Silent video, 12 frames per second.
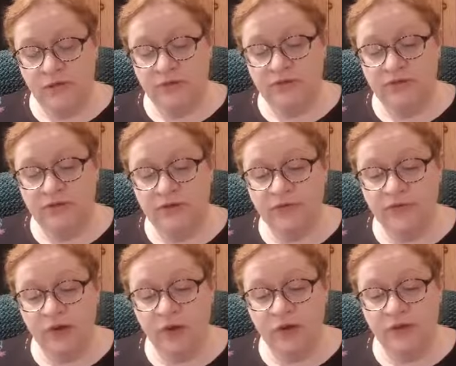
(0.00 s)
the Son of
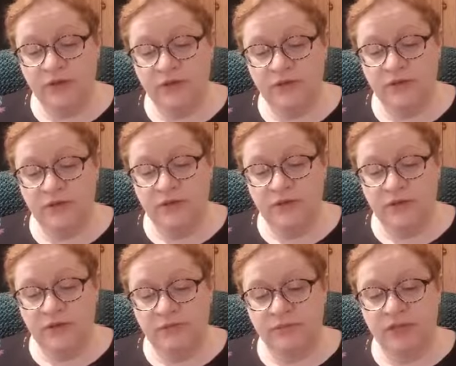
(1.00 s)
God,
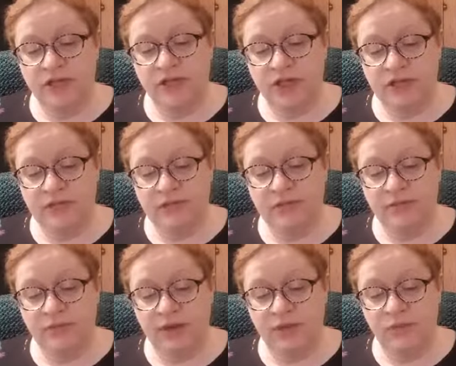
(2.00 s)
beshielding
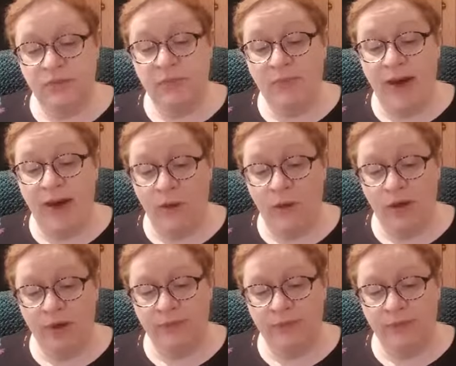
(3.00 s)
me with power.